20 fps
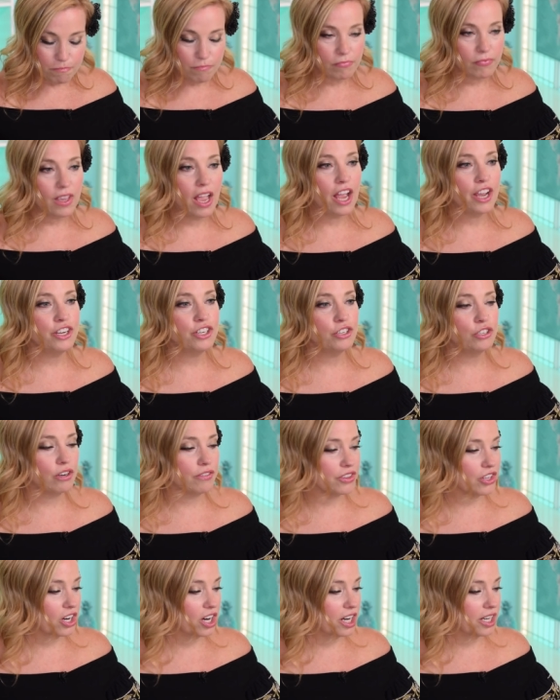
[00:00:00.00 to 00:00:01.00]
How you doing over
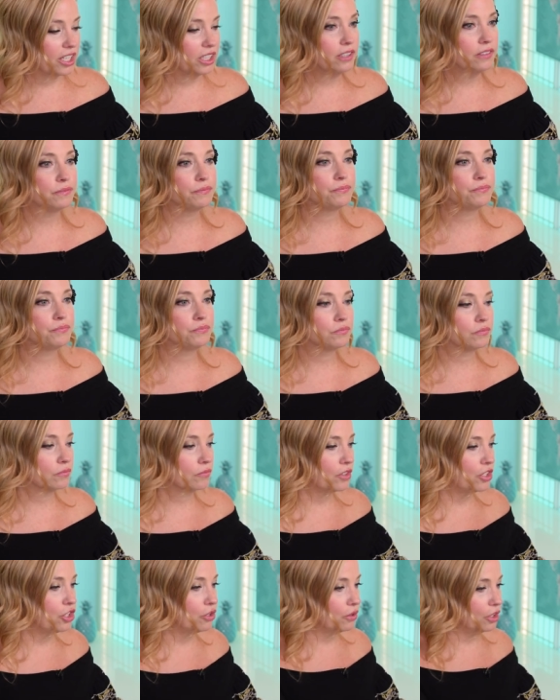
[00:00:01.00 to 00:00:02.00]
there, honey?
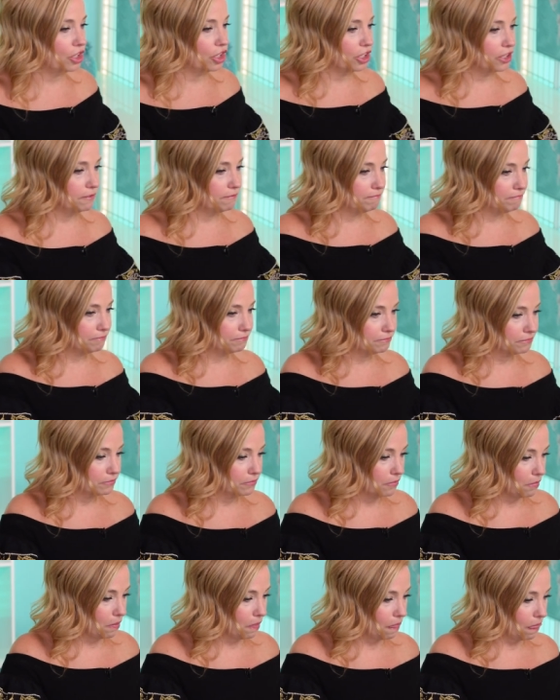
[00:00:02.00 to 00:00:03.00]
You doing good?
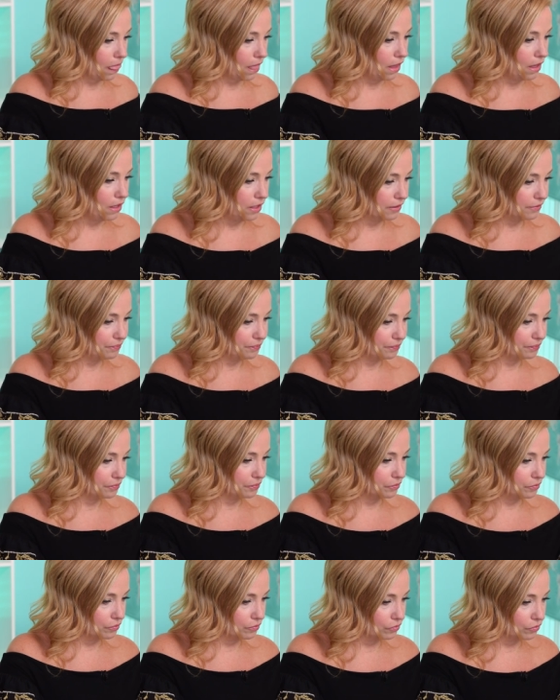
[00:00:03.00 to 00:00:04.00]
Good.
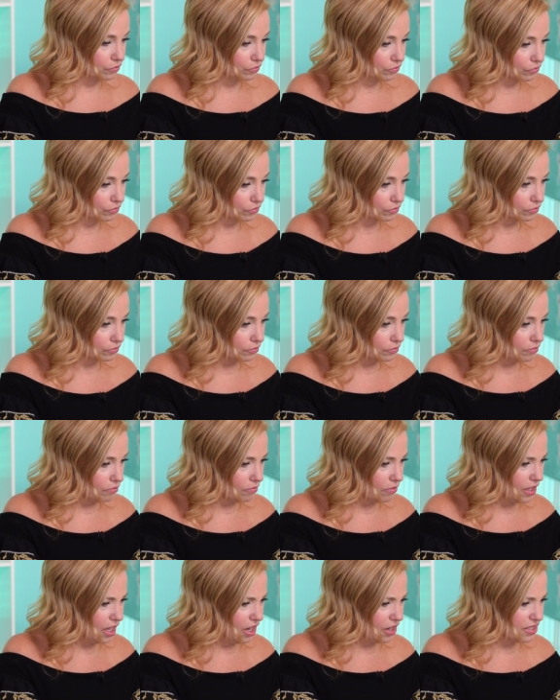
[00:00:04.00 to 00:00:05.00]

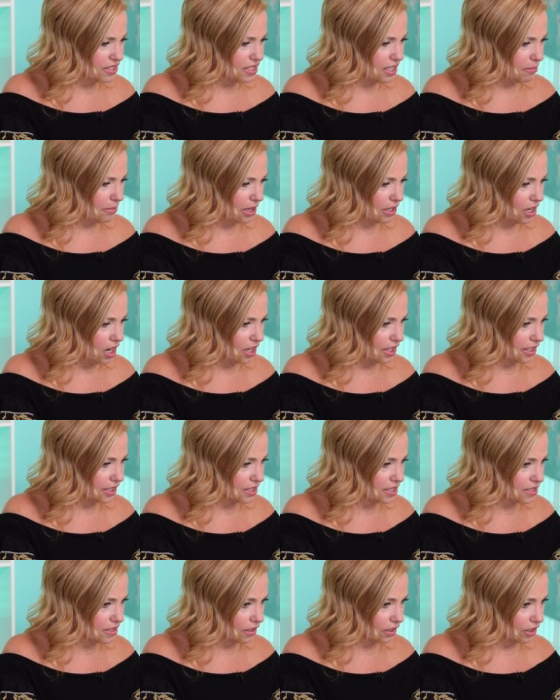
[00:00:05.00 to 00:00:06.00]
I'd say my login
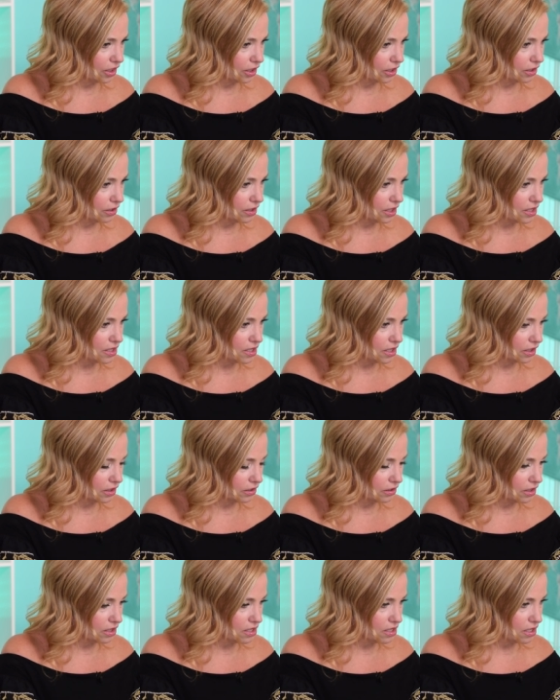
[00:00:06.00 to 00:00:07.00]
isn't good. That's not,
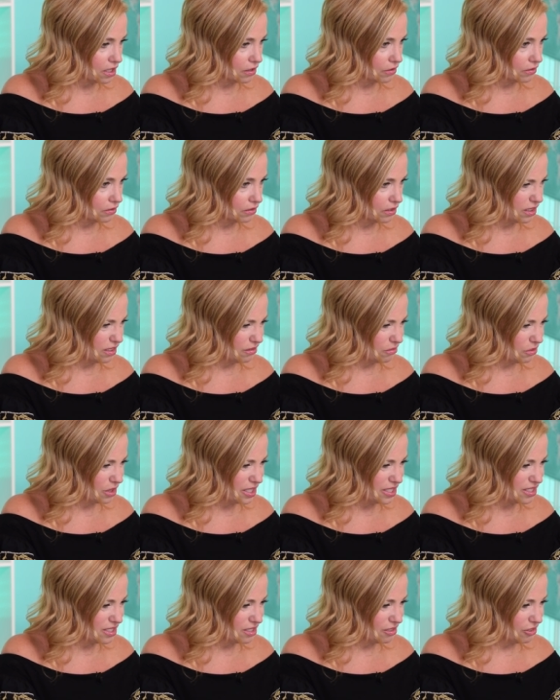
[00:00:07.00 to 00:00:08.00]
that's not, why
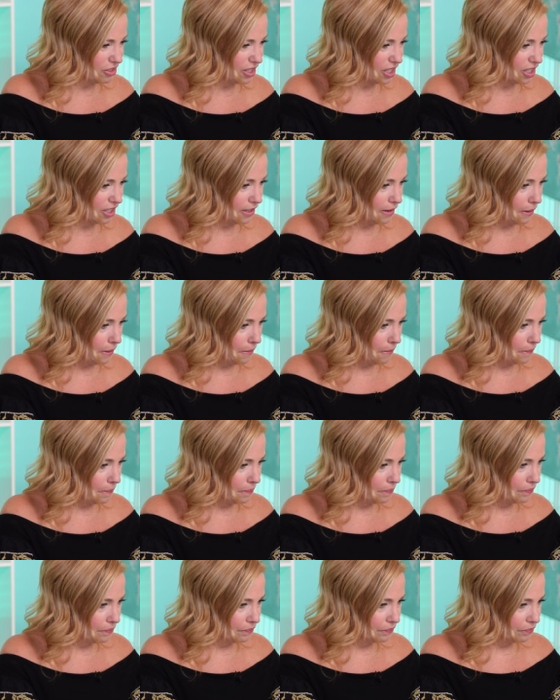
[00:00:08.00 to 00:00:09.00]
is it doing that?
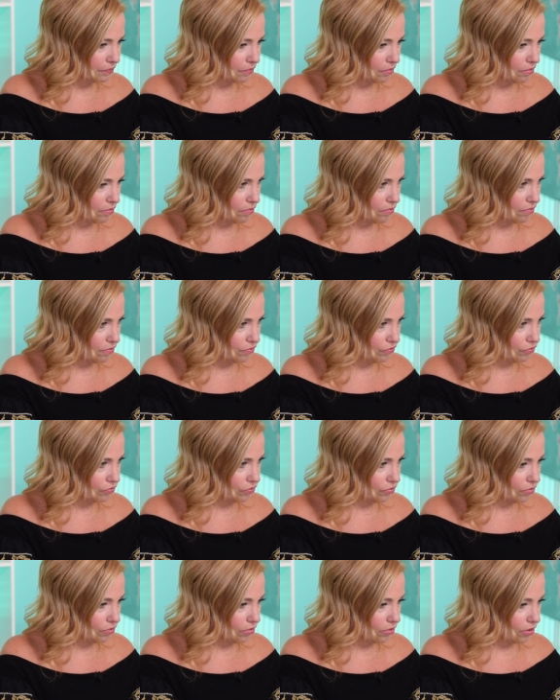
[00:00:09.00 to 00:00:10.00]
Hmm.
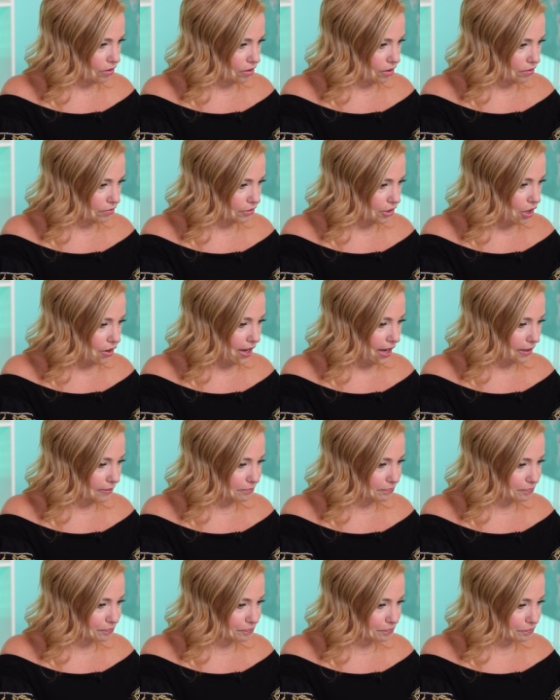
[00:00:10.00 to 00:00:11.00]
Okay.
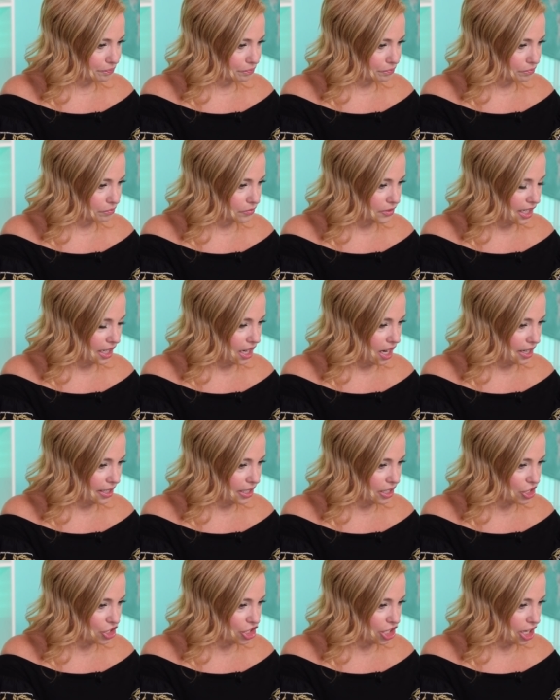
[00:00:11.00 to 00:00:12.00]
I got
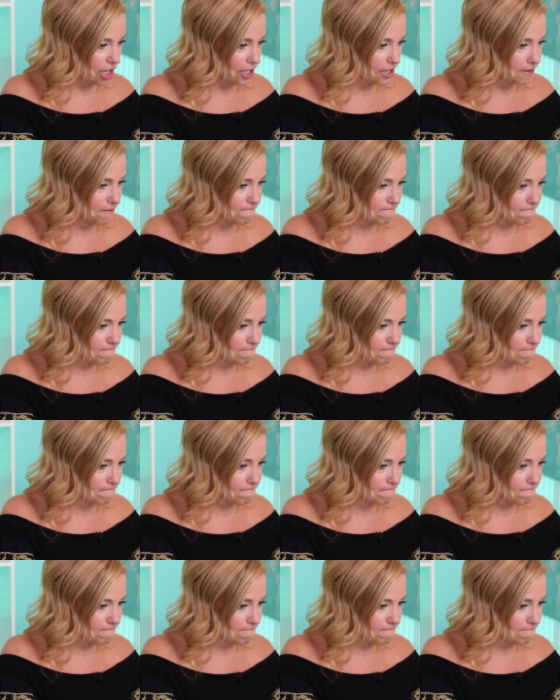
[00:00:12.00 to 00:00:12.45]
in, Shannon.